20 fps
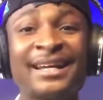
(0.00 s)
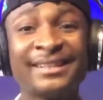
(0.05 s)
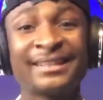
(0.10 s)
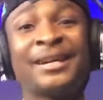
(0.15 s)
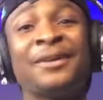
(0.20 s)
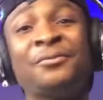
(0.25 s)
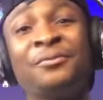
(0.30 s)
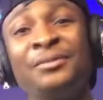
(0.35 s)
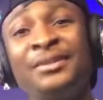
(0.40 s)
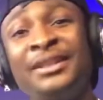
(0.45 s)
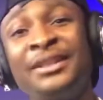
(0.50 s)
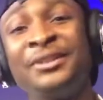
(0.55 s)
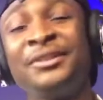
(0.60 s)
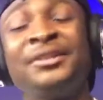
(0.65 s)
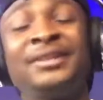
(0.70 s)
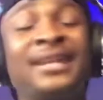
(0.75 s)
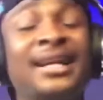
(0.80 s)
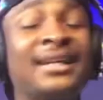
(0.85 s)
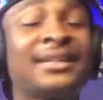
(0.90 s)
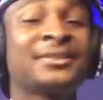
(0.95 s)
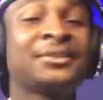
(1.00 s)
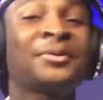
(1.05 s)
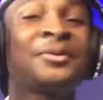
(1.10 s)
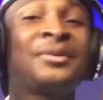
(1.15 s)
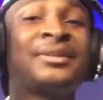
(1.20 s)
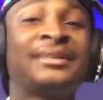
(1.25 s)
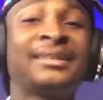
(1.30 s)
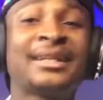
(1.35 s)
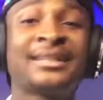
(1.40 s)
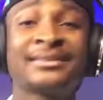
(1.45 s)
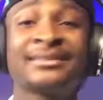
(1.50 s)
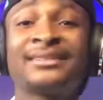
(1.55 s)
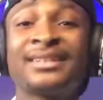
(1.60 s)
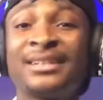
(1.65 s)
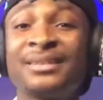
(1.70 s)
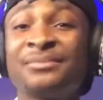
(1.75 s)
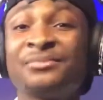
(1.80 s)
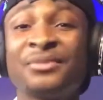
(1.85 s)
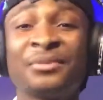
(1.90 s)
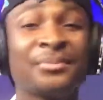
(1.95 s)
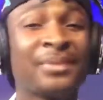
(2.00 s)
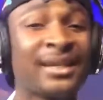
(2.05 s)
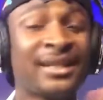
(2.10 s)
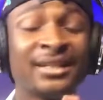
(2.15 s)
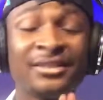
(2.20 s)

that will lead you guys to understand properly.